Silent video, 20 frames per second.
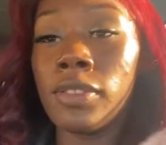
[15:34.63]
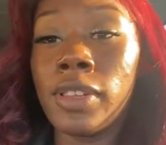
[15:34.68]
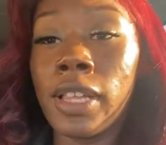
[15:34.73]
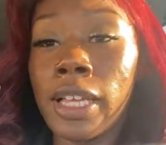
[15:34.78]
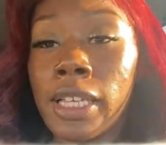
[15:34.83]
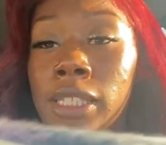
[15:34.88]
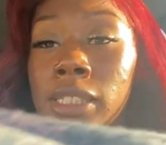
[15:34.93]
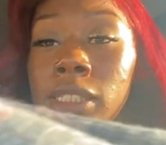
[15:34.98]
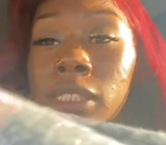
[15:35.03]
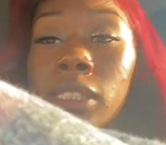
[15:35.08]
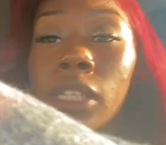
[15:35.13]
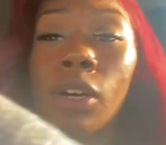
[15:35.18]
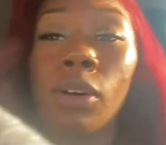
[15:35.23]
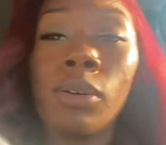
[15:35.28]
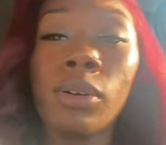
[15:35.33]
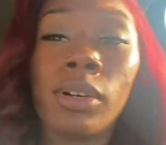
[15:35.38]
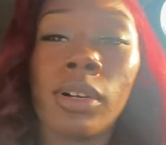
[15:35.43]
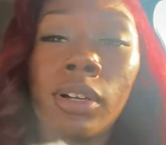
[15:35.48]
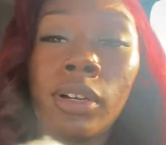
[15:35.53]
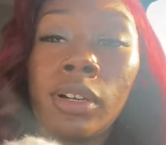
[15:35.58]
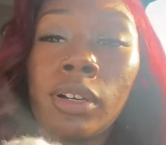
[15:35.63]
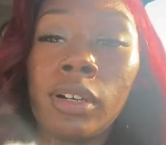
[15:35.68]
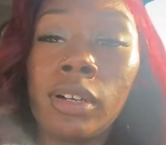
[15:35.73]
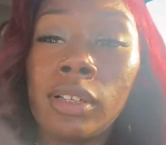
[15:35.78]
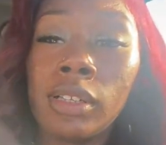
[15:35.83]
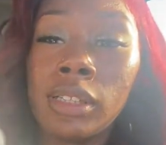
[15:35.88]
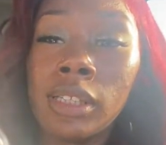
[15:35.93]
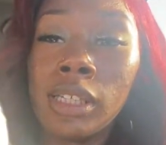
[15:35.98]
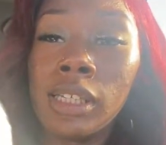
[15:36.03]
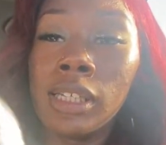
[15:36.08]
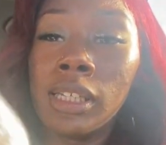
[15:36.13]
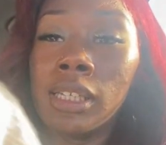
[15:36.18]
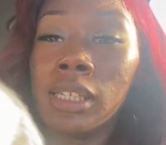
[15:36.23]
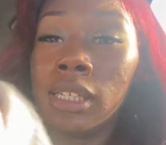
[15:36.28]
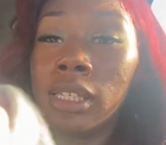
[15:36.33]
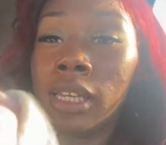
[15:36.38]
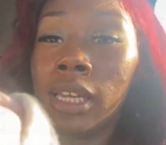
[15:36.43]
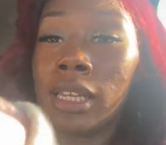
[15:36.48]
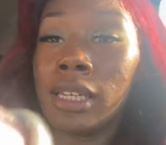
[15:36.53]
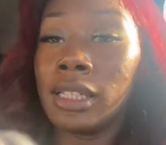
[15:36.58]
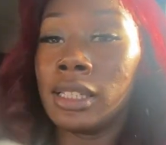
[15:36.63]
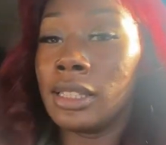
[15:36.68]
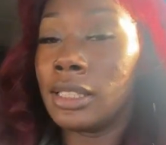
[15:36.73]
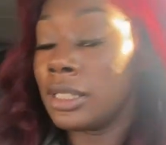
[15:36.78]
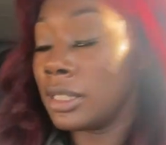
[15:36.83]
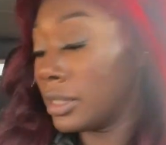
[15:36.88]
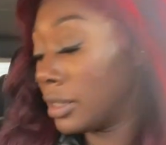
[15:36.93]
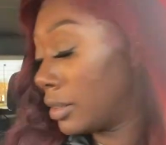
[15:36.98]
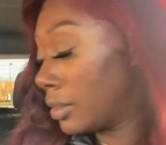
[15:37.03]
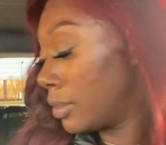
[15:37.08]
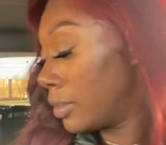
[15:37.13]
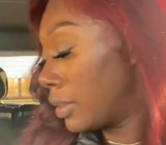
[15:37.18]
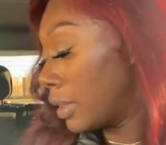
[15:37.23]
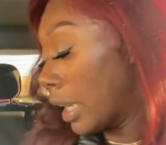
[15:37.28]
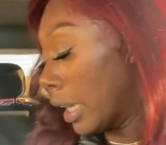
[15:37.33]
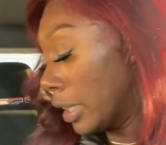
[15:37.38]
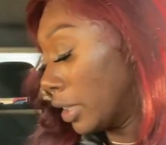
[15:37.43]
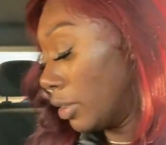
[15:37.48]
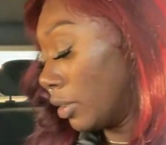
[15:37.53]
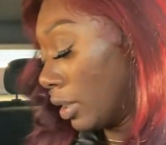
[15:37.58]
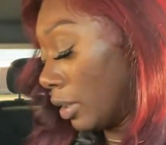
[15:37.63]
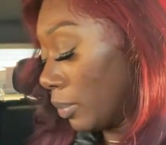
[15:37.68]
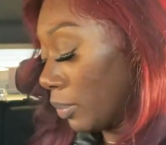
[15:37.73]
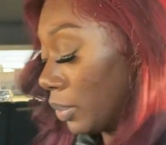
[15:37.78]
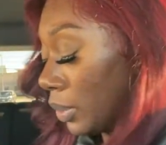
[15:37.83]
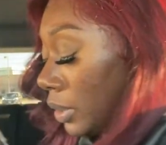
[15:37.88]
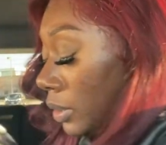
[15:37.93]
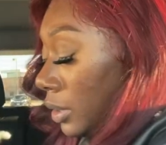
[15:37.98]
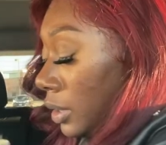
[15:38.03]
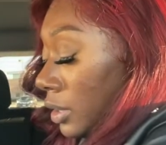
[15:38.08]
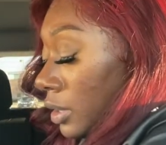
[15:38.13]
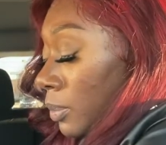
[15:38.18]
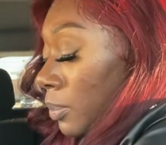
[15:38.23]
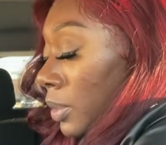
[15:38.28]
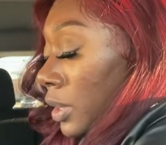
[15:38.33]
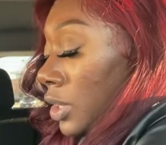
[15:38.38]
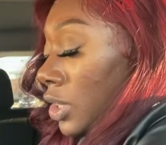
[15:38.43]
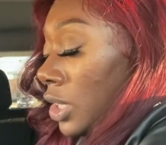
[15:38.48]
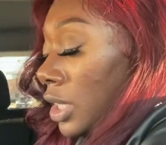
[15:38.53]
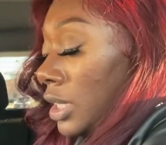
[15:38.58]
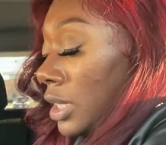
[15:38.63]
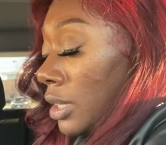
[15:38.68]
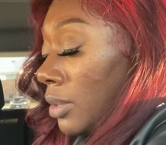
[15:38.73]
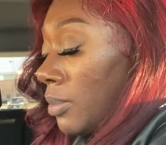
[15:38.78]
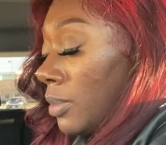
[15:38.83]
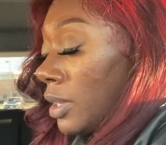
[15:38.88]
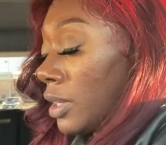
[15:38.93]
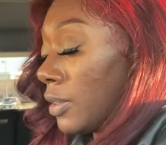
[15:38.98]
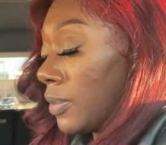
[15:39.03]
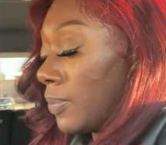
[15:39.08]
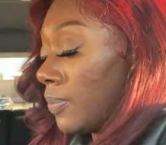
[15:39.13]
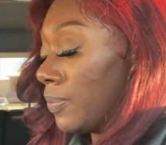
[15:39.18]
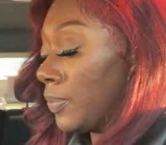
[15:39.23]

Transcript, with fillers: Like it's so girly, and it looked like you can put this bitch as a mother.